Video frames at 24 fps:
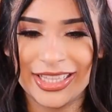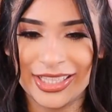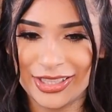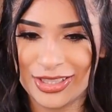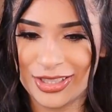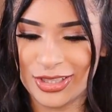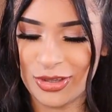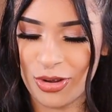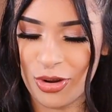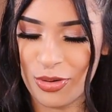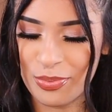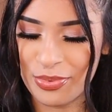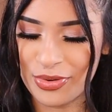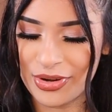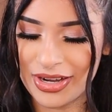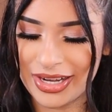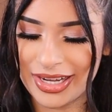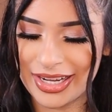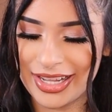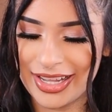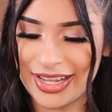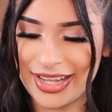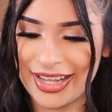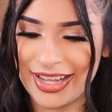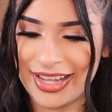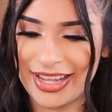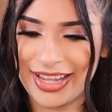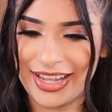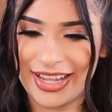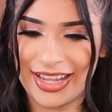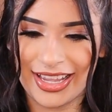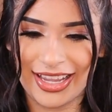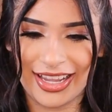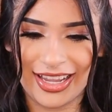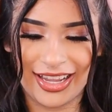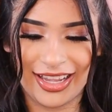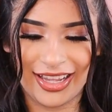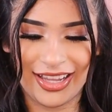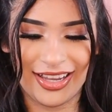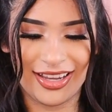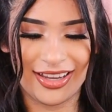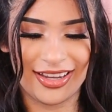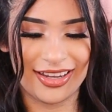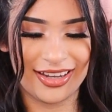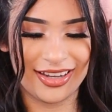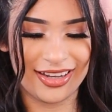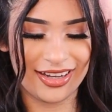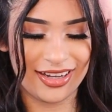They're so pretty.
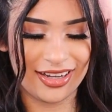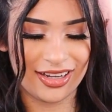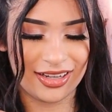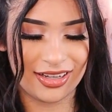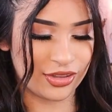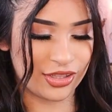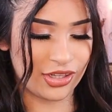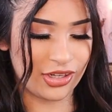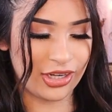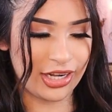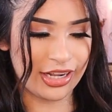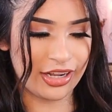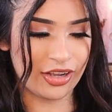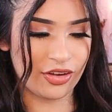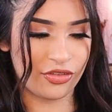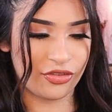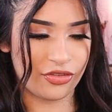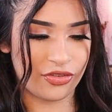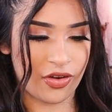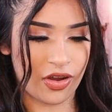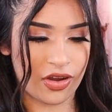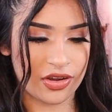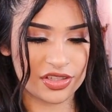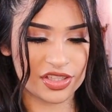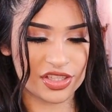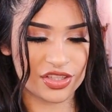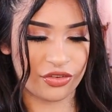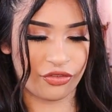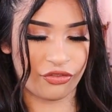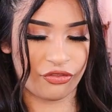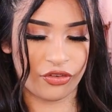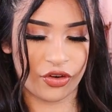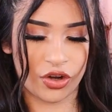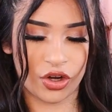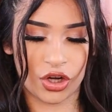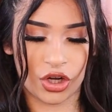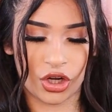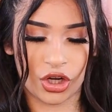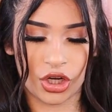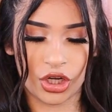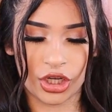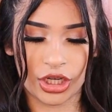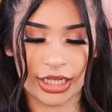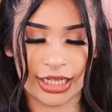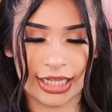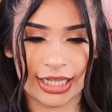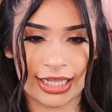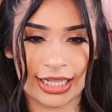They're like a fox
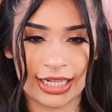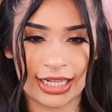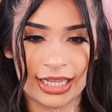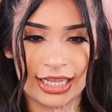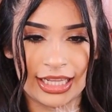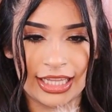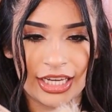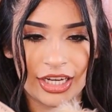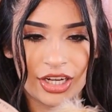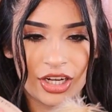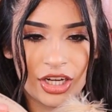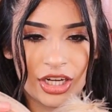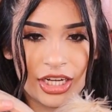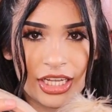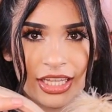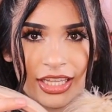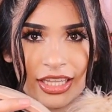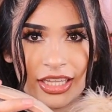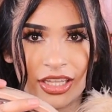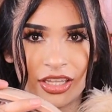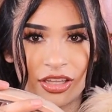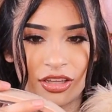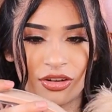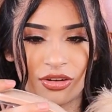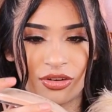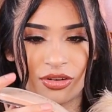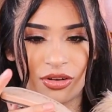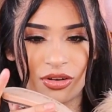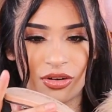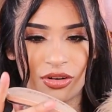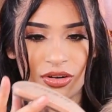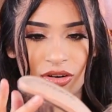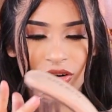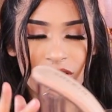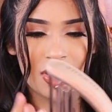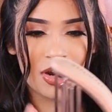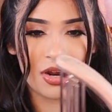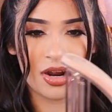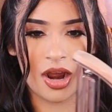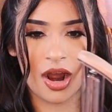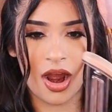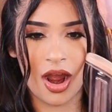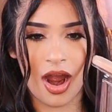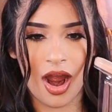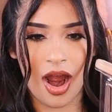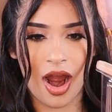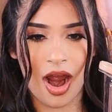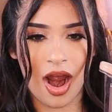fur clear heel.
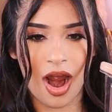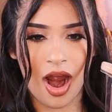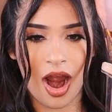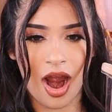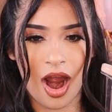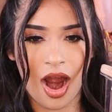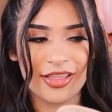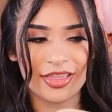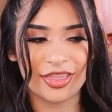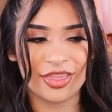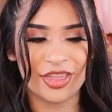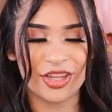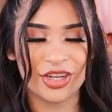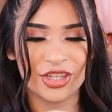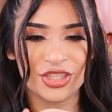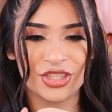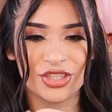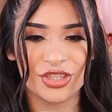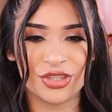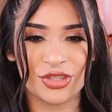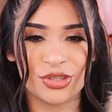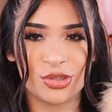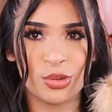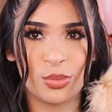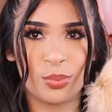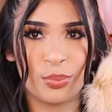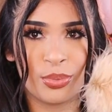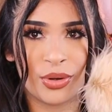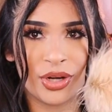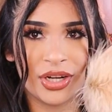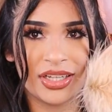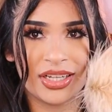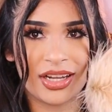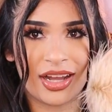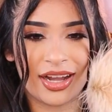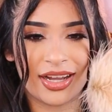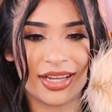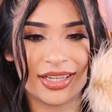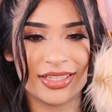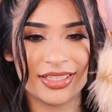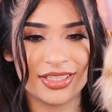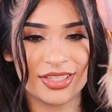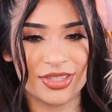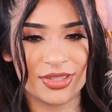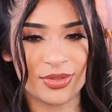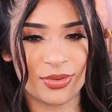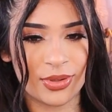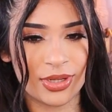They're super
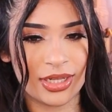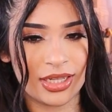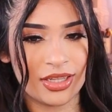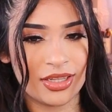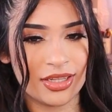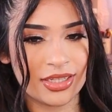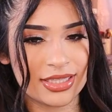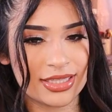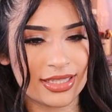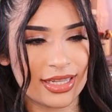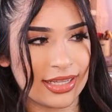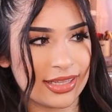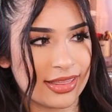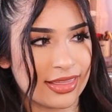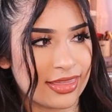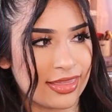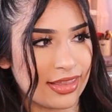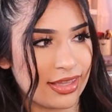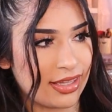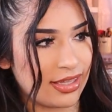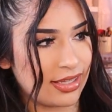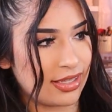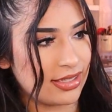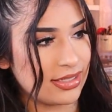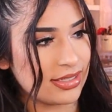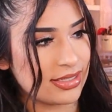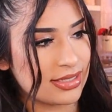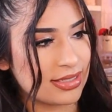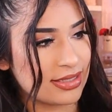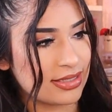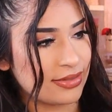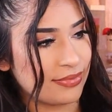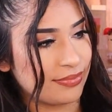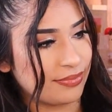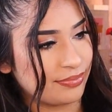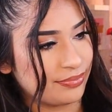nice. So it looks like this.